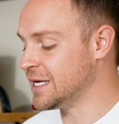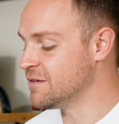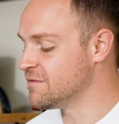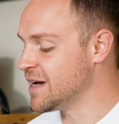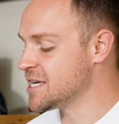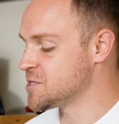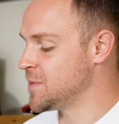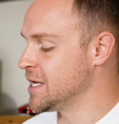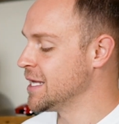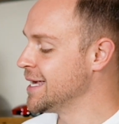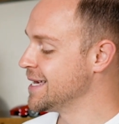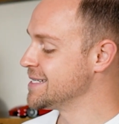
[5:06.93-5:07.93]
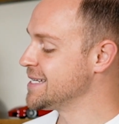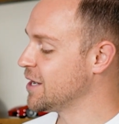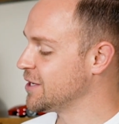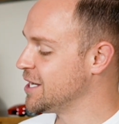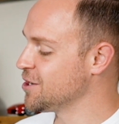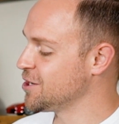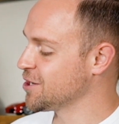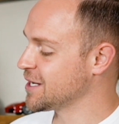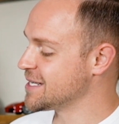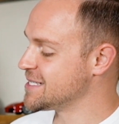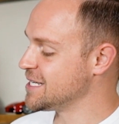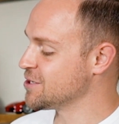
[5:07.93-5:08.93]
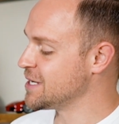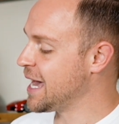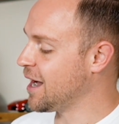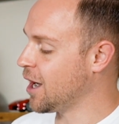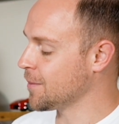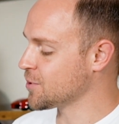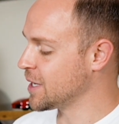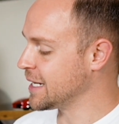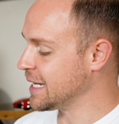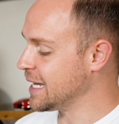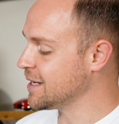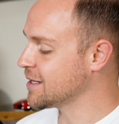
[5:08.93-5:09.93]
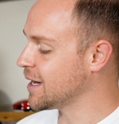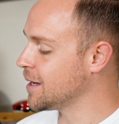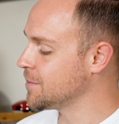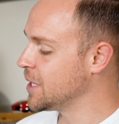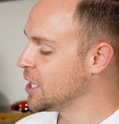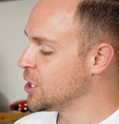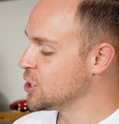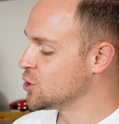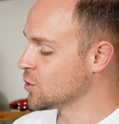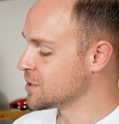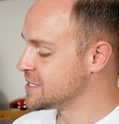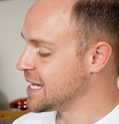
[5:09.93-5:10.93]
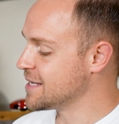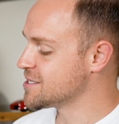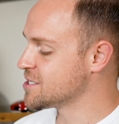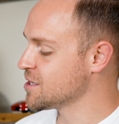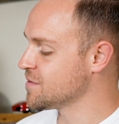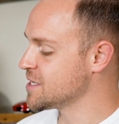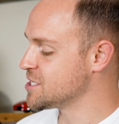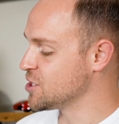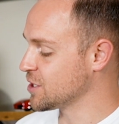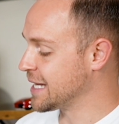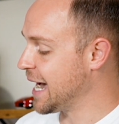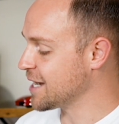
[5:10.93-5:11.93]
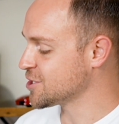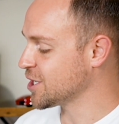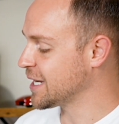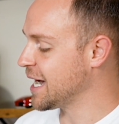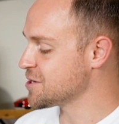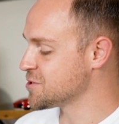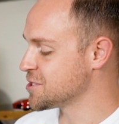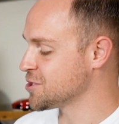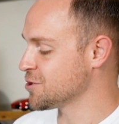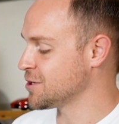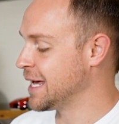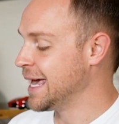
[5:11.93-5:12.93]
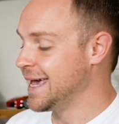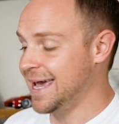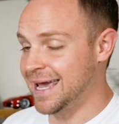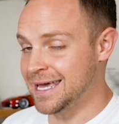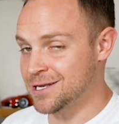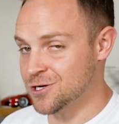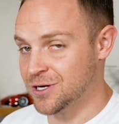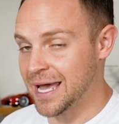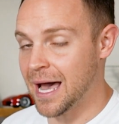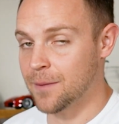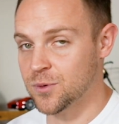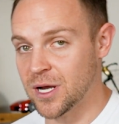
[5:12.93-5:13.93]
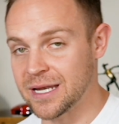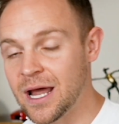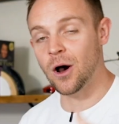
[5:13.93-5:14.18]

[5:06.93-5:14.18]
investment. Down here, you're gonna see your net operating income, your debt service, your cash on cash return, and your cap rate.